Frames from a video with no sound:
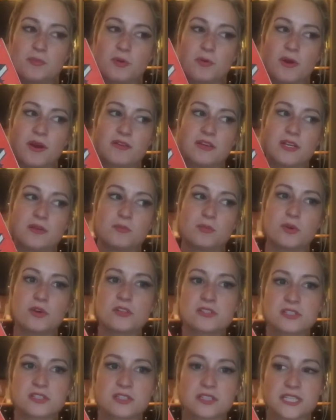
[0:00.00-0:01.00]
around him
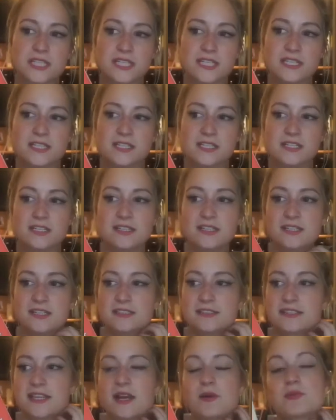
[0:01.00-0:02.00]
personally
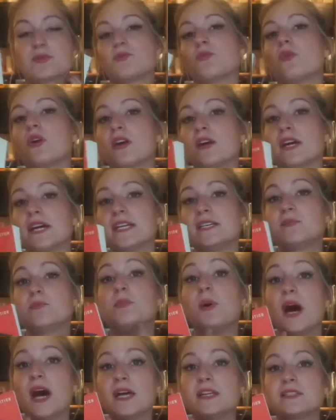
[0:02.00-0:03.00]
that I was worried,
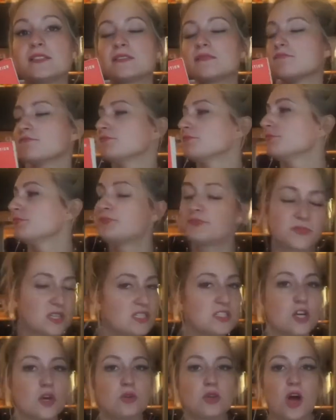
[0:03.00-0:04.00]
but
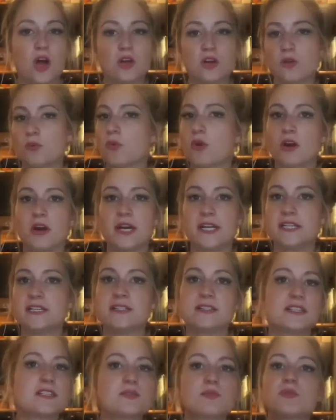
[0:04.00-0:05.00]
no longer worried.
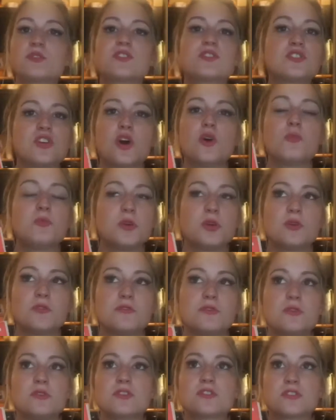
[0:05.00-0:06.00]
This was so
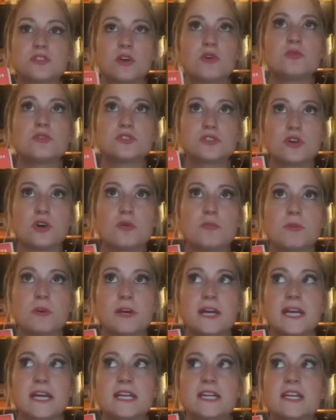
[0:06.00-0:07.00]
beautiful, so
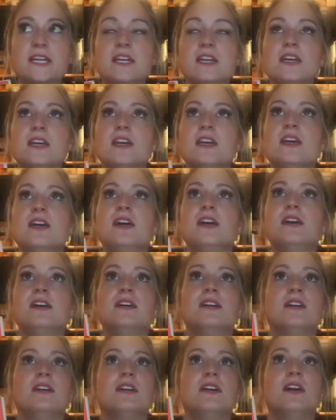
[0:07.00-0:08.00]
sobering.
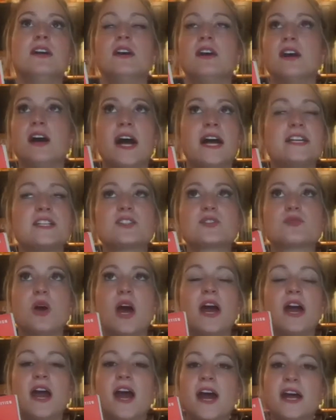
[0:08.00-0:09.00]

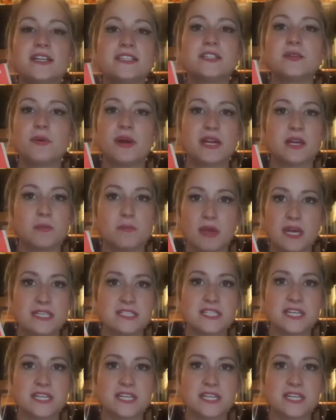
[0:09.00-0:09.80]
I highly recommend